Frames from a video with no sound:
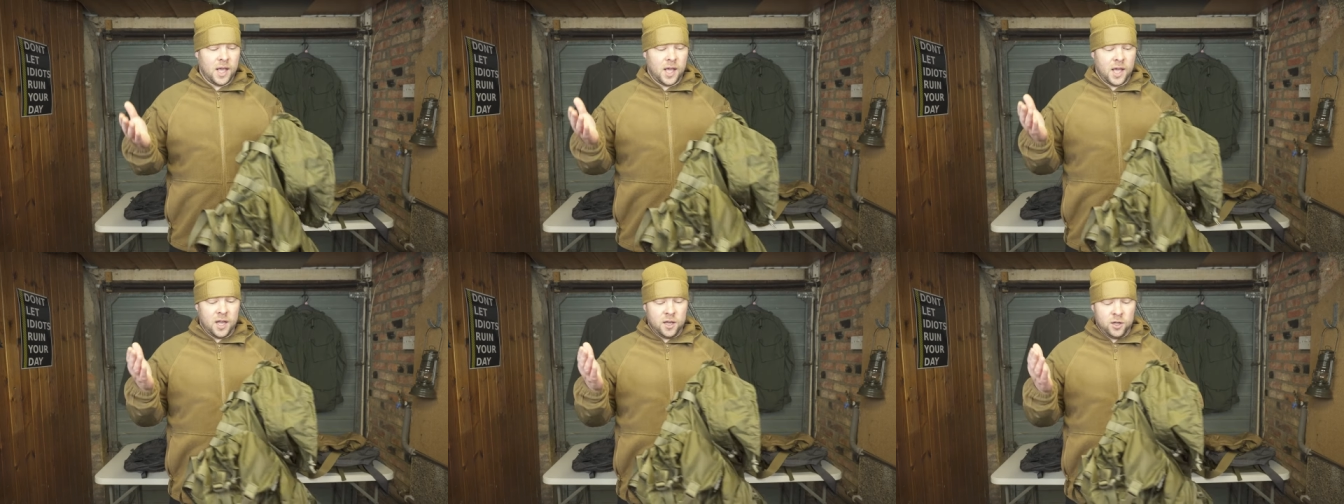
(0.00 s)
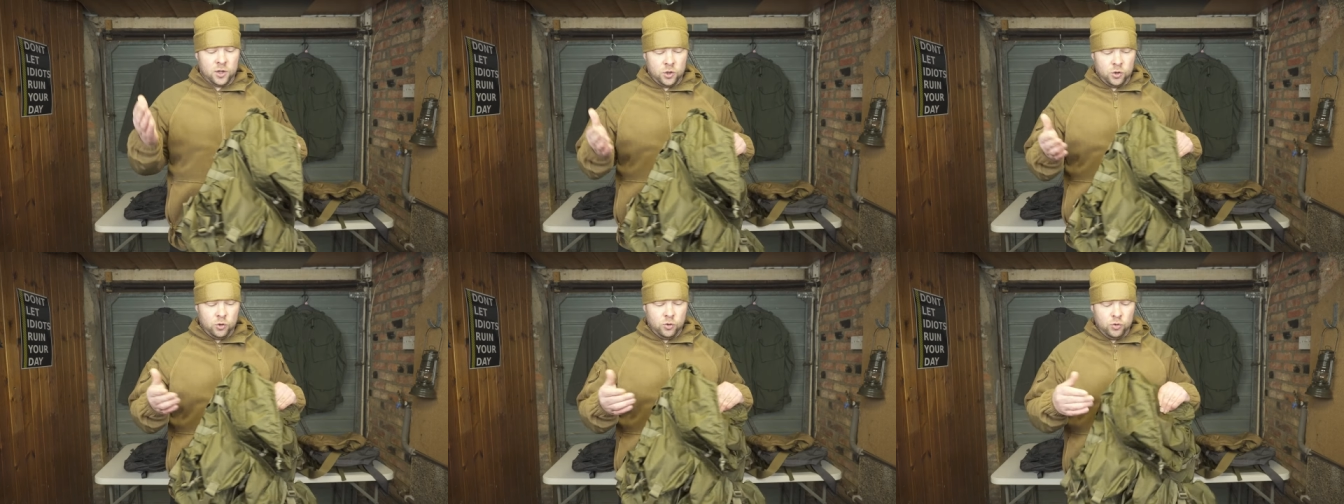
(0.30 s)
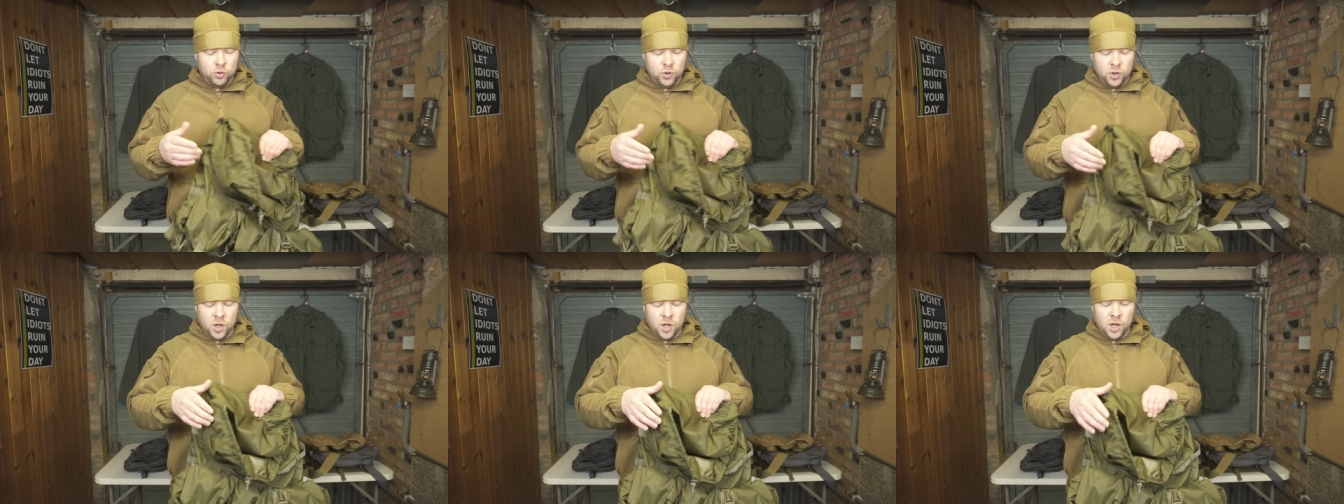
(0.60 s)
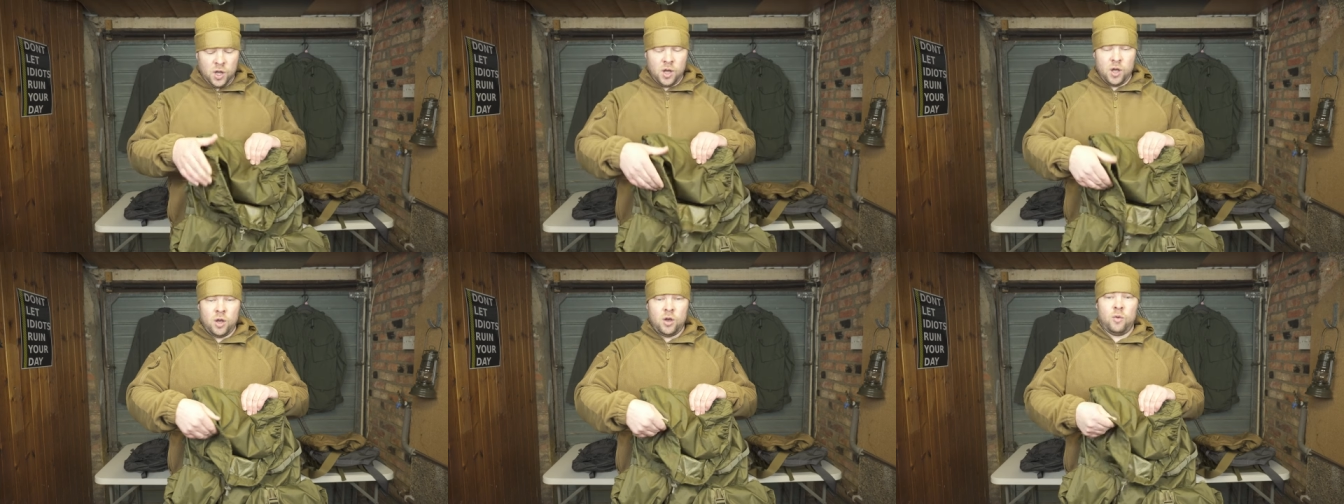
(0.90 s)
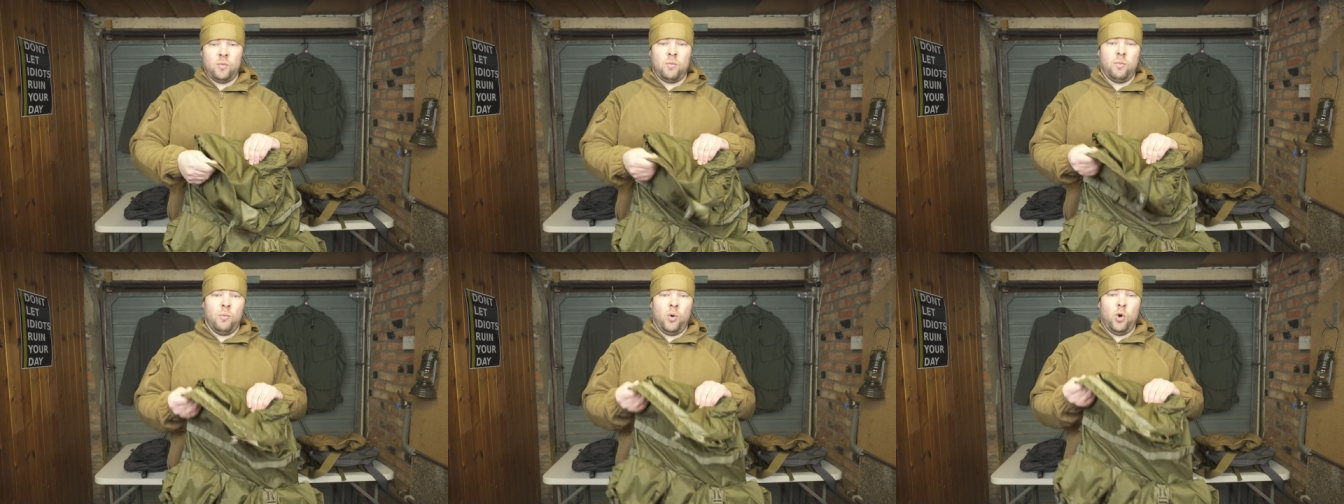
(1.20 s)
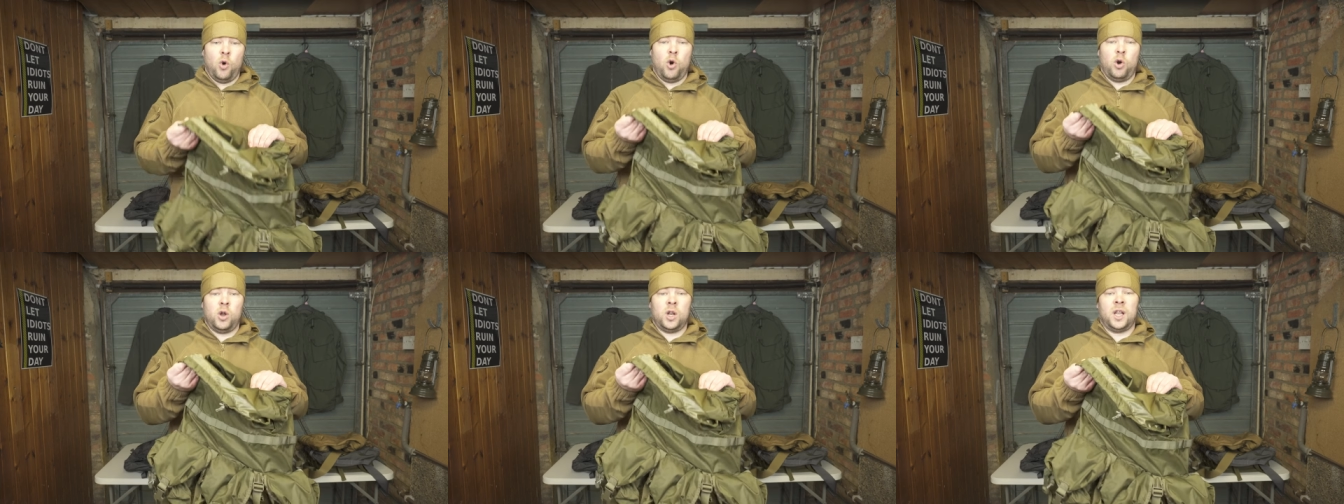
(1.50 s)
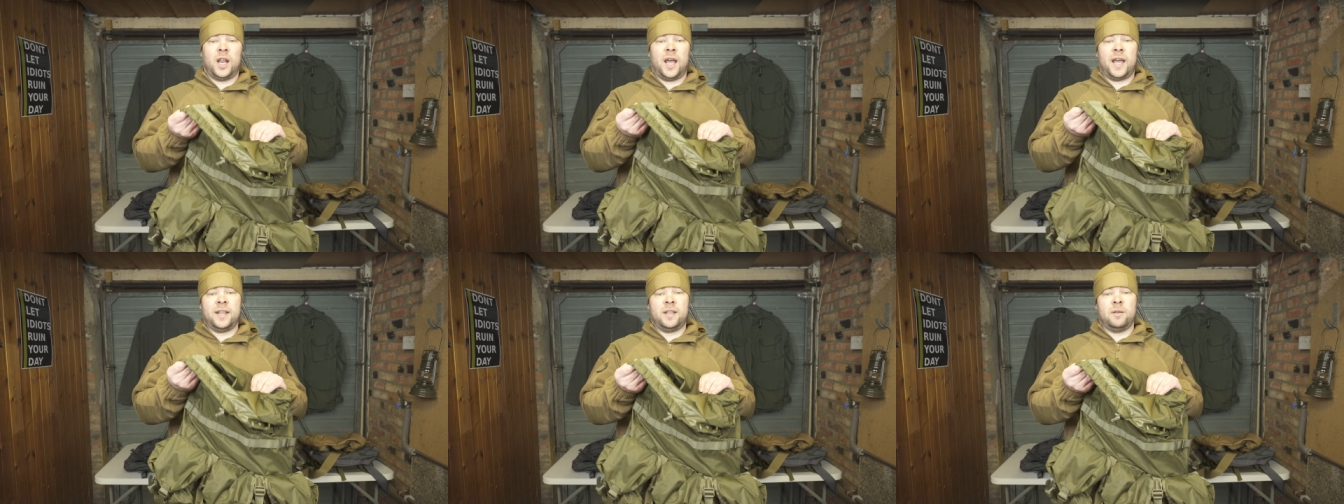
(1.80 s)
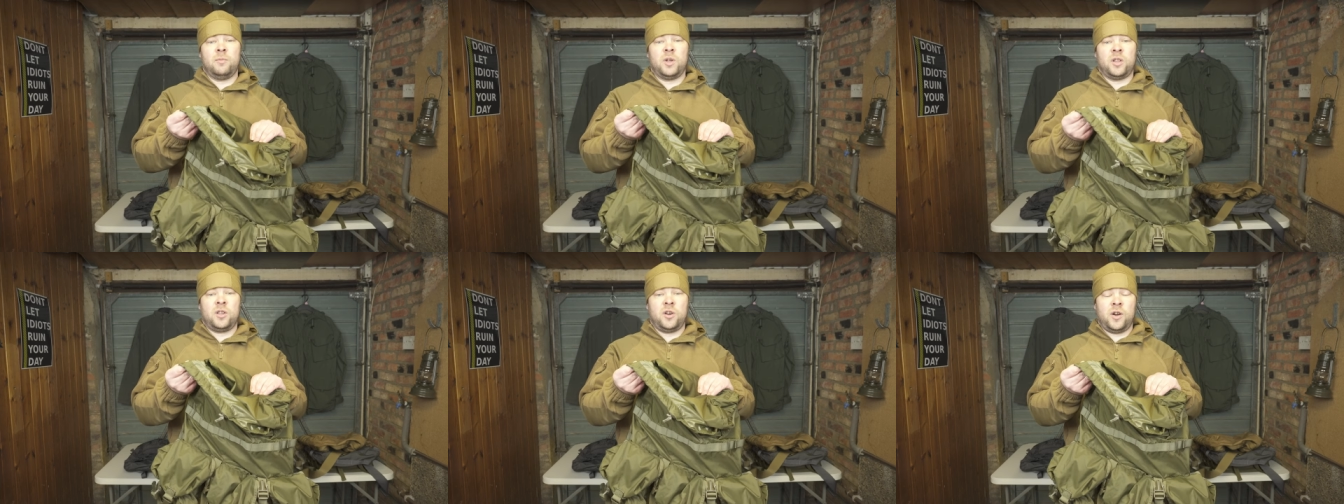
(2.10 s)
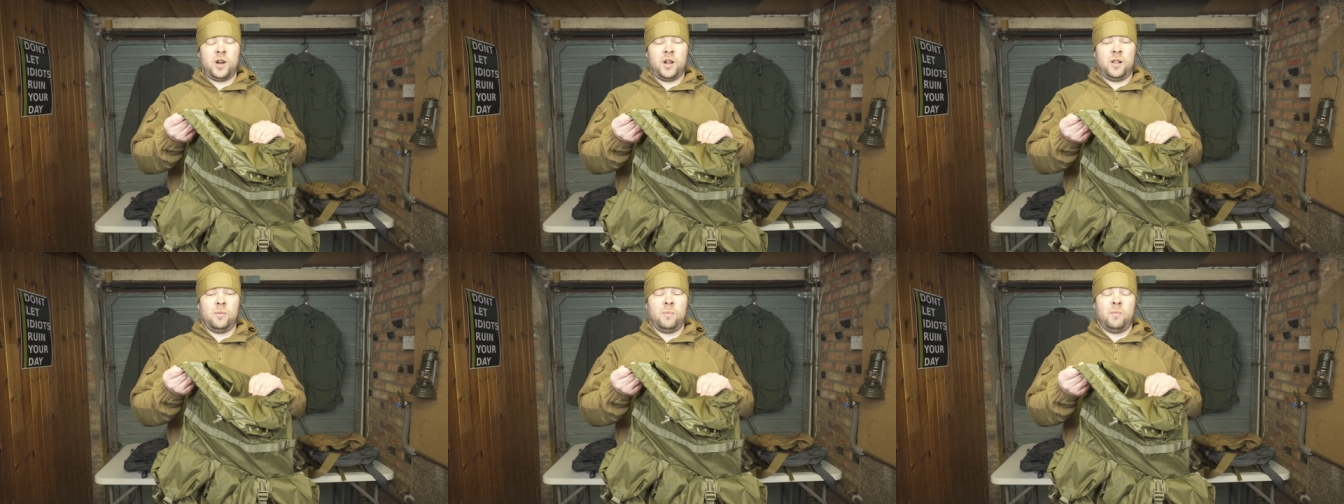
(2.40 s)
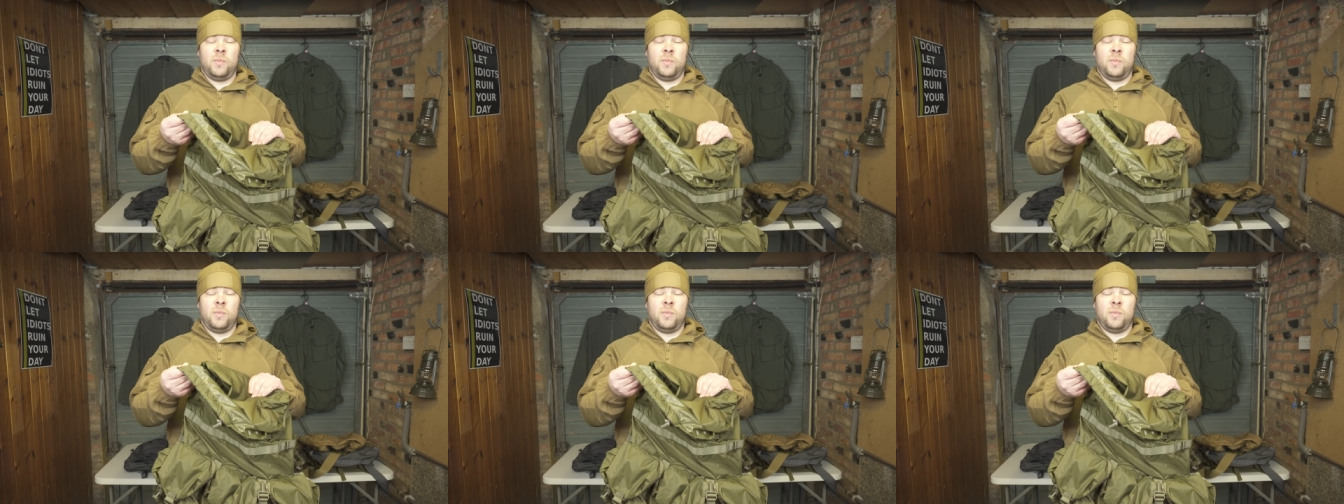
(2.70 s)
and use more lighter material,